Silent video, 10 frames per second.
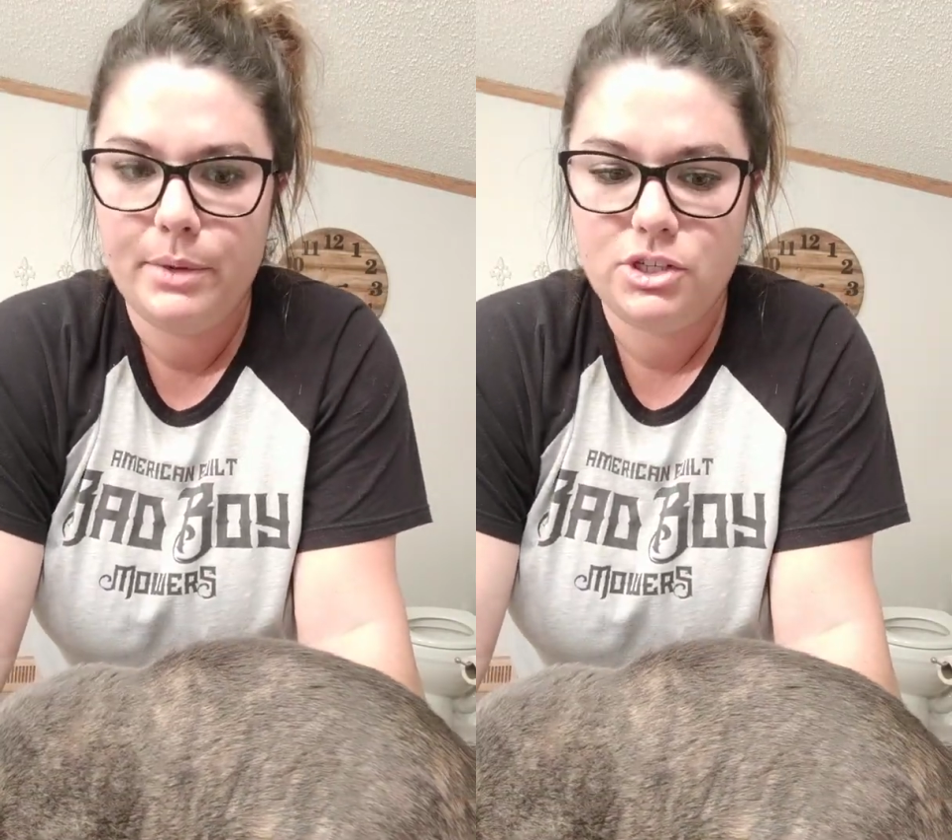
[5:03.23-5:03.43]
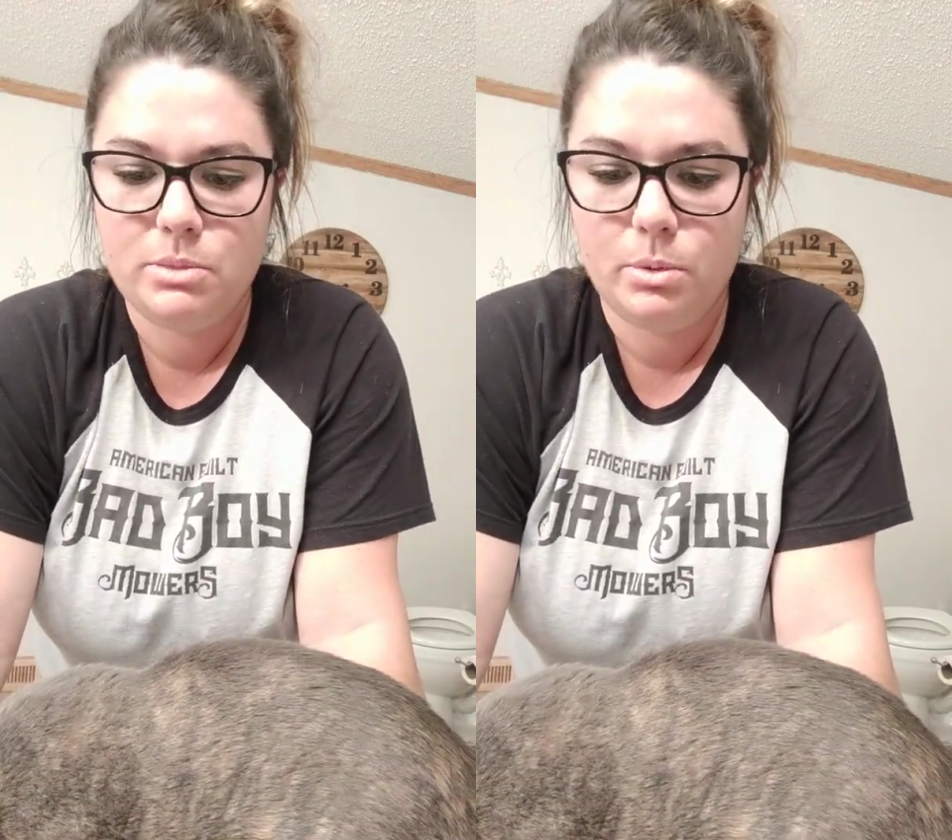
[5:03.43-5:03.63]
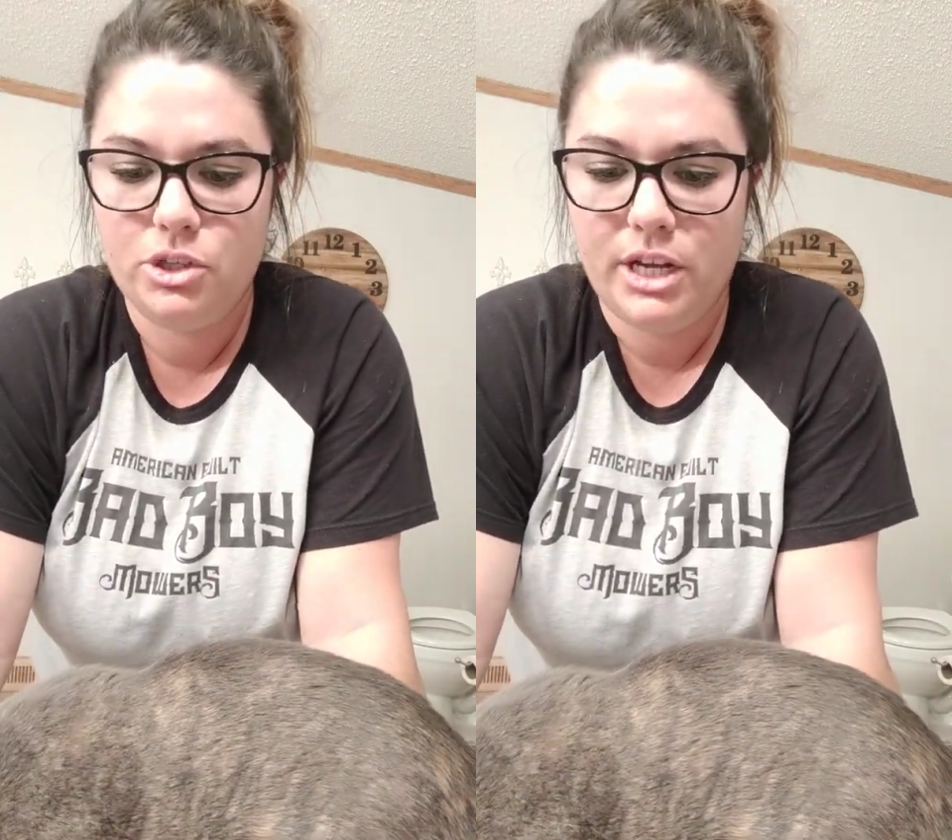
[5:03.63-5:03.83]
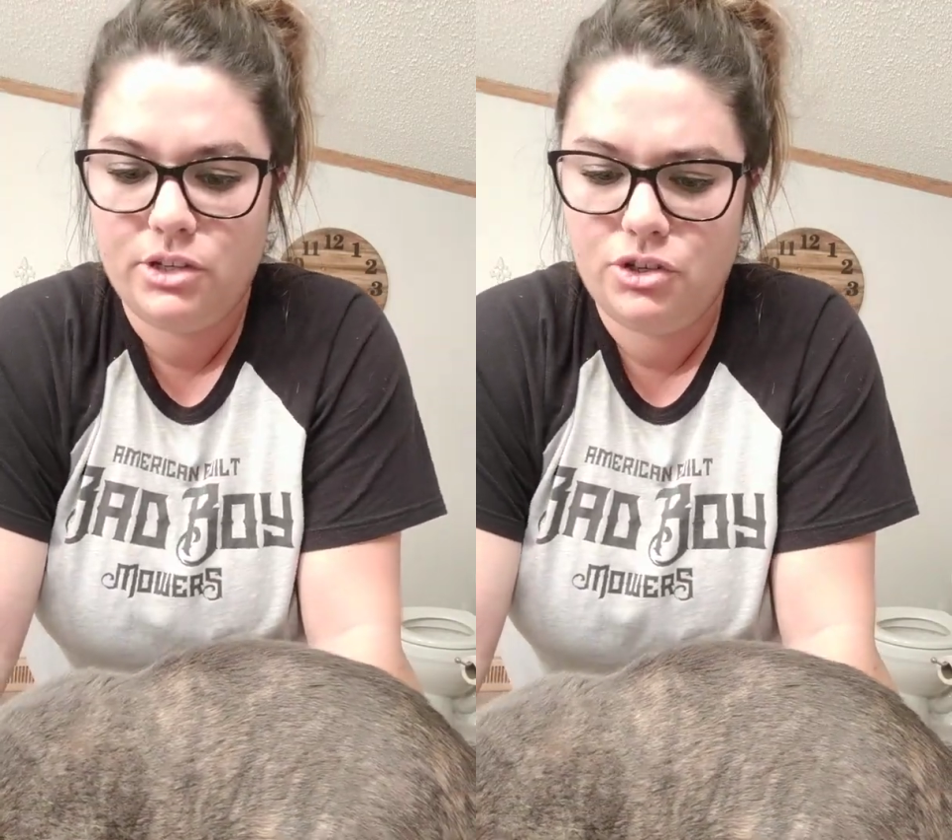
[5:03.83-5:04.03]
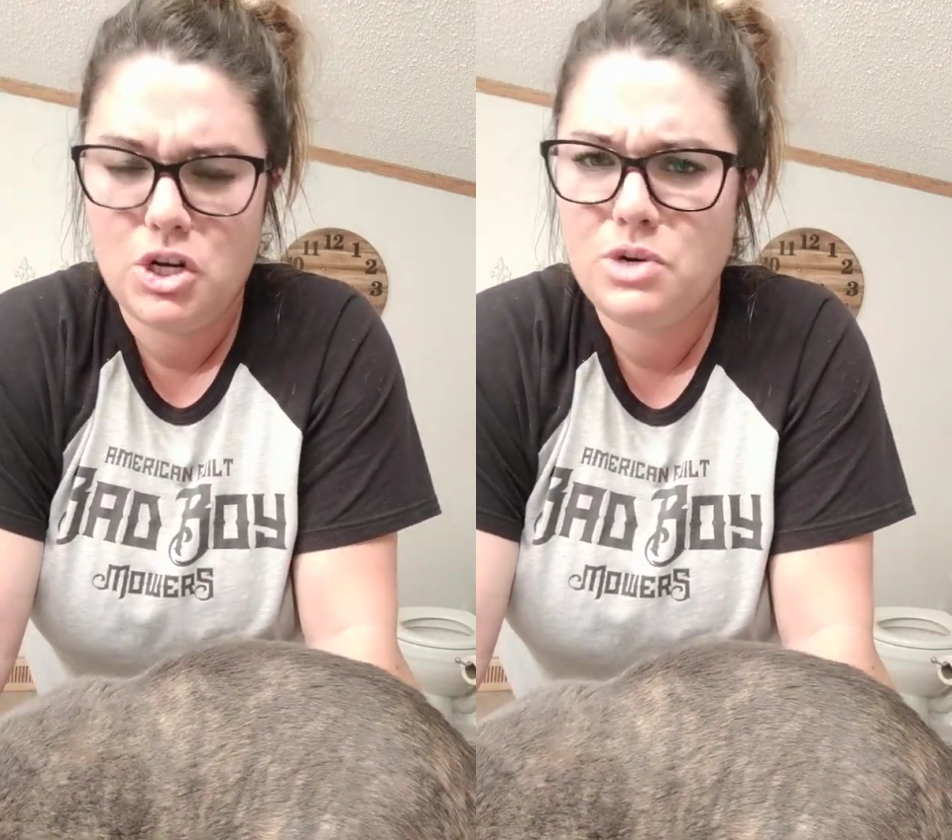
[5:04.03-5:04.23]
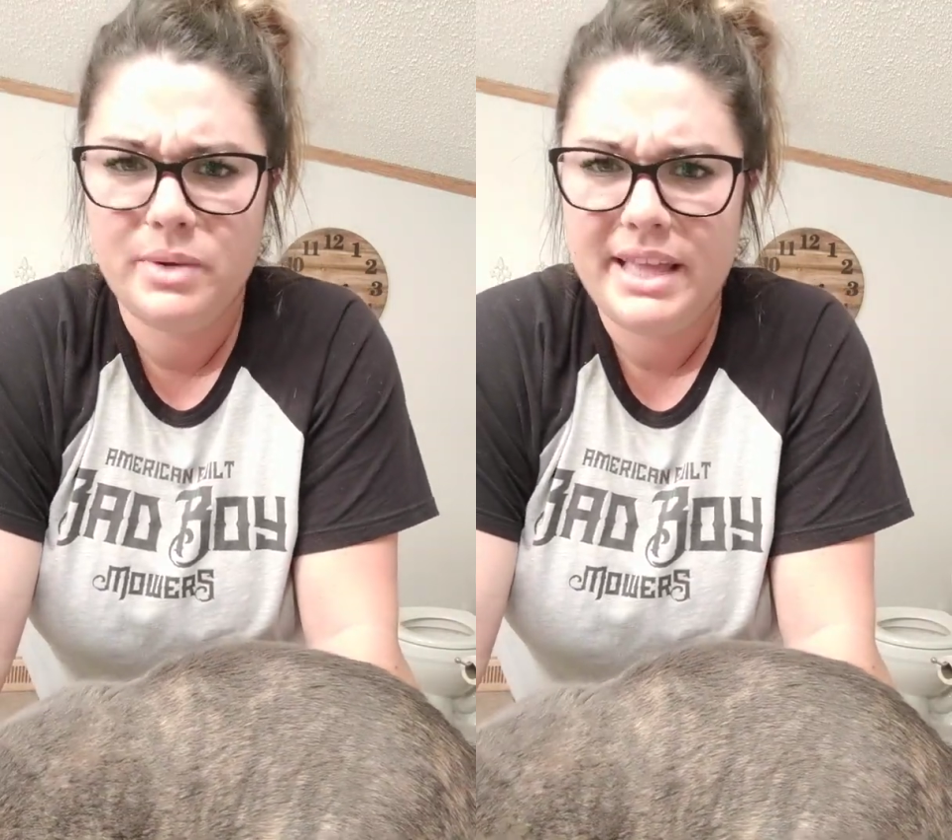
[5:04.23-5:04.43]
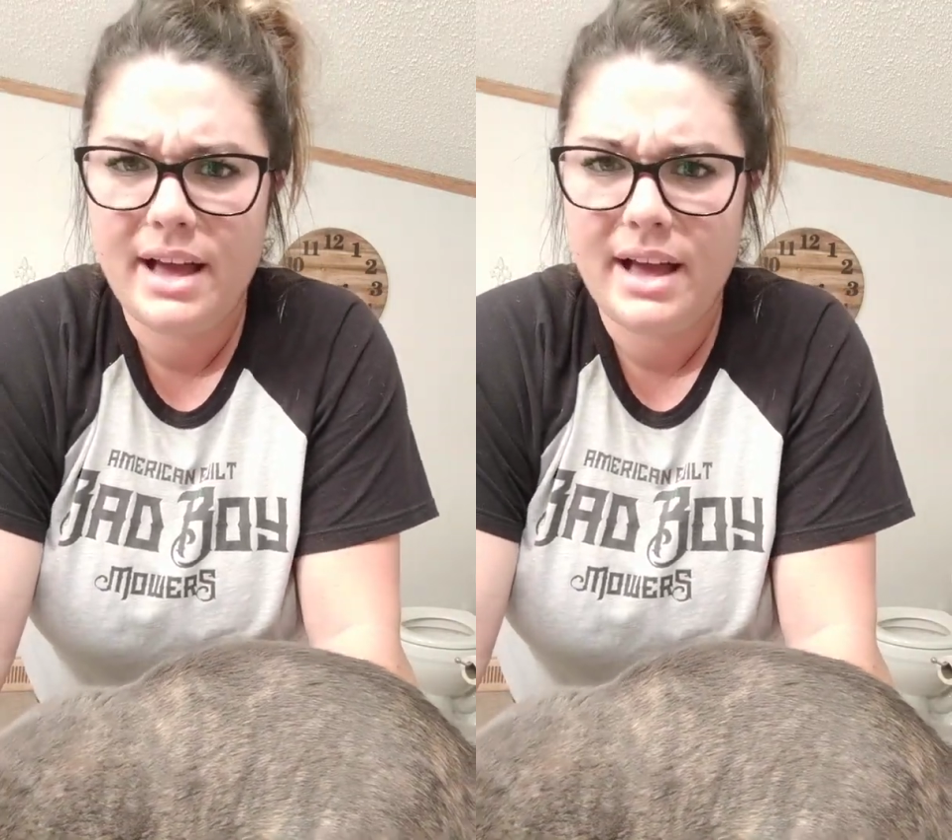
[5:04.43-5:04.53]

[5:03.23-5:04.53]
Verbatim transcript: which is progesterone, would